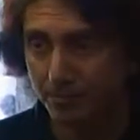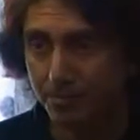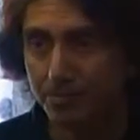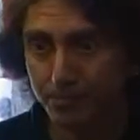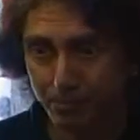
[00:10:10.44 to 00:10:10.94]
was
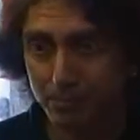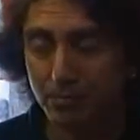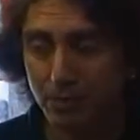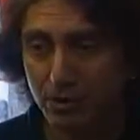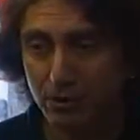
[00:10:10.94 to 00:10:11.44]
saying
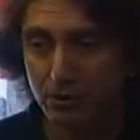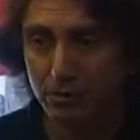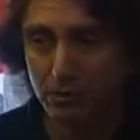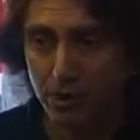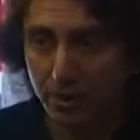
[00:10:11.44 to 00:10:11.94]

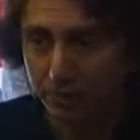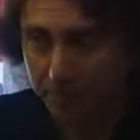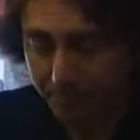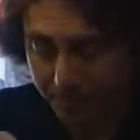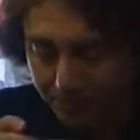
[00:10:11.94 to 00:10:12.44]
something yeah.
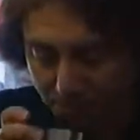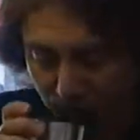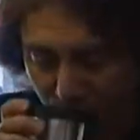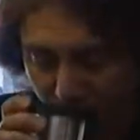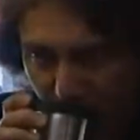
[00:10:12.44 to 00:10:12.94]
about the
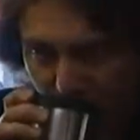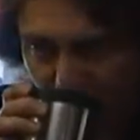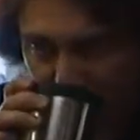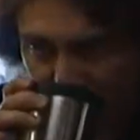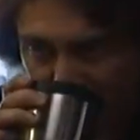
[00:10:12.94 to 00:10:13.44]

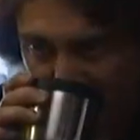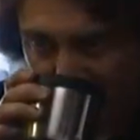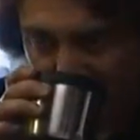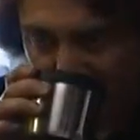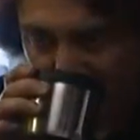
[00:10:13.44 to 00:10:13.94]
politics
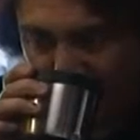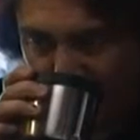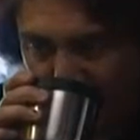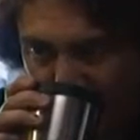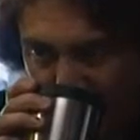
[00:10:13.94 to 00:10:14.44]
and
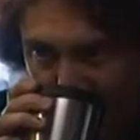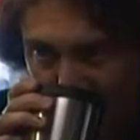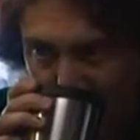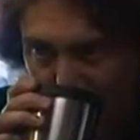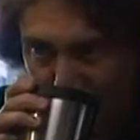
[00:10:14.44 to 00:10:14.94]
etc.
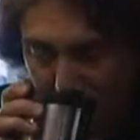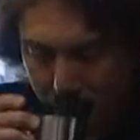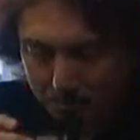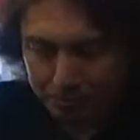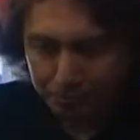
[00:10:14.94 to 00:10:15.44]

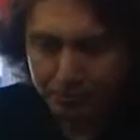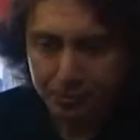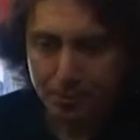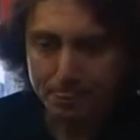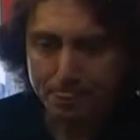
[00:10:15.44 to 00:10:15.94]

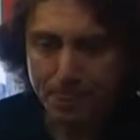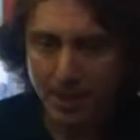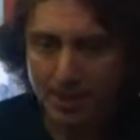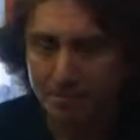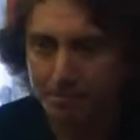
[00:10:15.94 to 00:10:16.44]
And they're
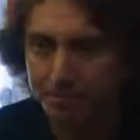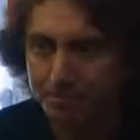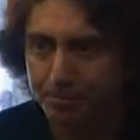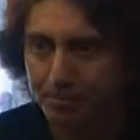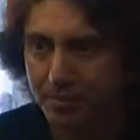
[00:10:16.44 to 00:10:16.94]
trying to
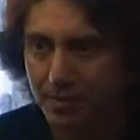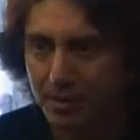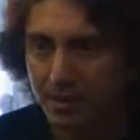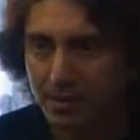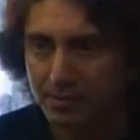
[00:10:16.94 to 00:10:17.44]
make the
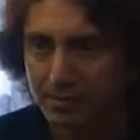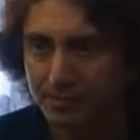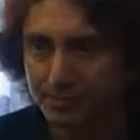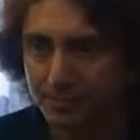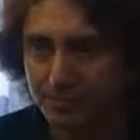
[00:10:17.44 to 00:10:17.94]
case
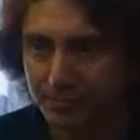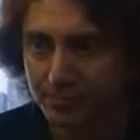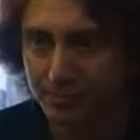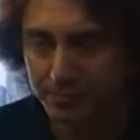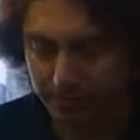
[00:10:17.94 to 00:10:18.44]
that
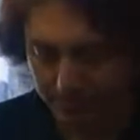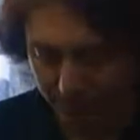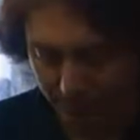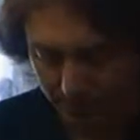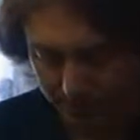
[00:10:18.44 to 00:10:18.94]

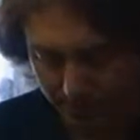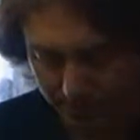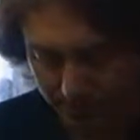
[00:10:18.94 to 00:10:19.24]
uh, you